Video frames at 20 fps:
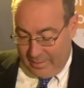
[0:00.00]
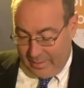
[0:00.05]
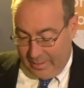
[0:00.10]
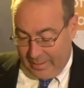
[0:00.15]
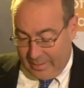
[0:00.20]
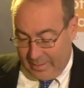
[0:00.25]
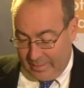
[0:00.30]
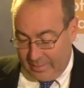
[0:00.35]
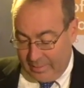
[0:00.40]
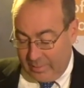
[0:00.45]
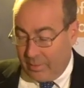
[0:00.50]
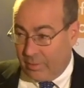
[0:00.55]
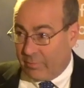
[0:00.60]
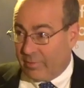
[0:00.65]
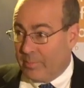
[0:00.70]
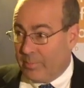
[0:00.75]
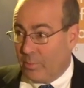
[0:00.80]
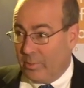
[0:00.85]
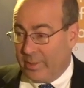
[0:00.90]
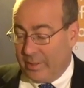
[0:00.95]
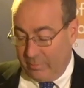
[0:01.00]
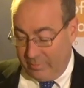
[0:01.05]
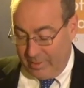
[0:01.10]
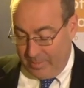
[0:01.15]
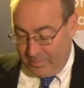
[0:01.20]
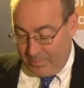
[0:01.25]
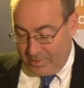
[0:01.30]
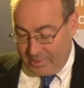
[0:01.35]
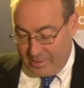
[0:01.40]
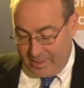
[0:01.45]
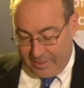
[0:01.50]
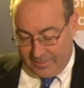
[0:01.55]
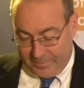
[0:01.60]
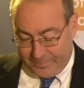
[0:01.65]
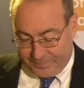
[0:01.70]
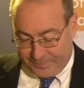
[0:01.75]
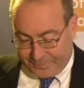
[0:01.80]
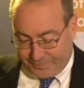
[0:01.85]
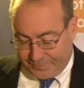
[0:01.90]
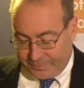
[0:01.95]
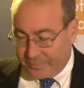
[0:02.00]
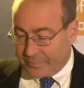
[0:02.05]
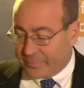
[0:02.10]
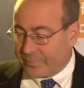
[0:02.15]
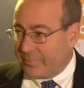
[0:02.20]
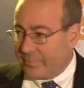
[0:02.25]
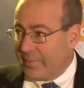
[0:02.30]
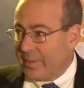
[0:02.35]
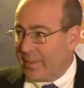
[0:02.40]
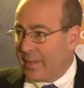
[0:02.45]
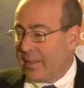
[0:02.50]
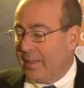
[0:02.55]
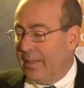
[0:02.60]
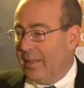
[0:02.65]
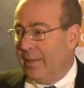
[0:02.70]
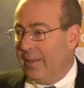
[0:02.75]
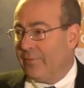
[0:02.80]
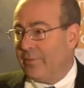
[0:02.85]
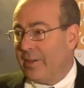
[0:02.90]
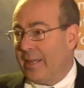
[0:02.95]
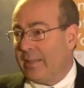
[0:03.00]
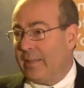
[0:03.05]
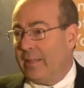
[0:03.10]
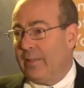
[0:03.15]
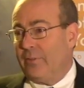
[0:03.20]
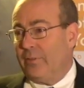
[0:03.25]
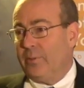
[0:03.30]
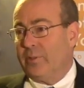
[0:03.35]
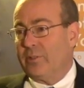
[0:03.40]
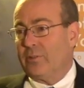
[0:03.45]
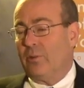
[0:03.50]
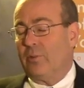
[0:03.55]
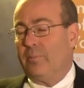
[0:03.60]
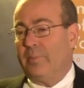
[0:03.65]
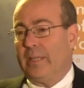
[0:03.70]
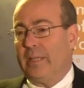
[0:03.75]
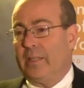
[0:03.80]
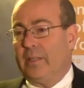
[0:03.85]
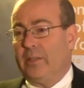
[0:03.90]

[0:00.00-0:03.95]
3.3%. And frankly, if you had told me a